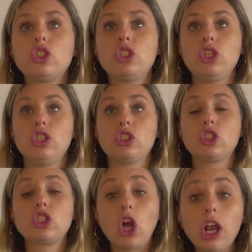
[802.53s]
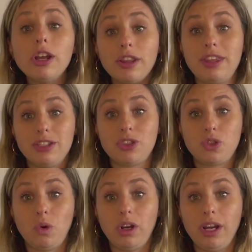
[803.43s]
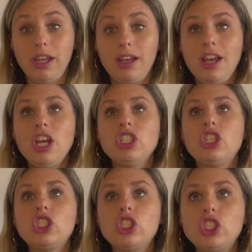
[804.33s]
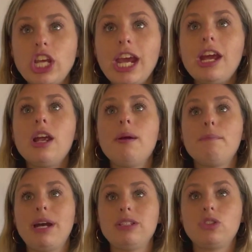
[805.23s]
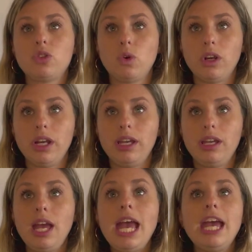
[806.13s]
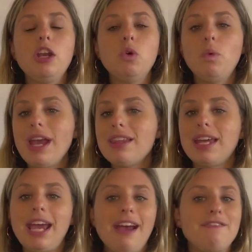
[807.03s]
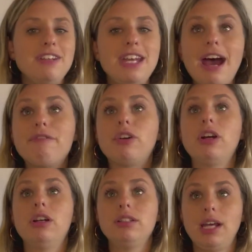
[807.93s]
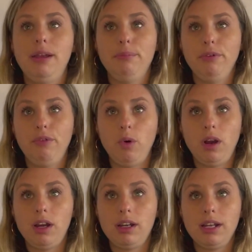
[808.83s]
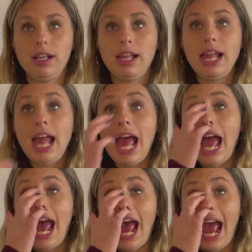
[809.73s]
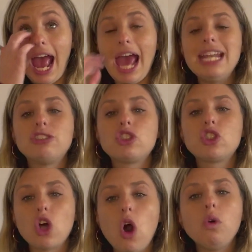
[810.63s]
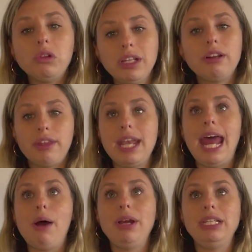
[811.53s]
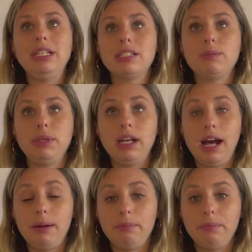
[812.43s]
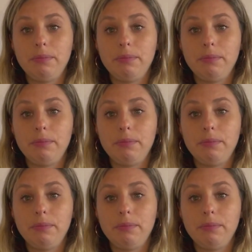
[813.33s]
to start this story, to share my story in a way that I have never done before. And it's so clear that now I need to speak up.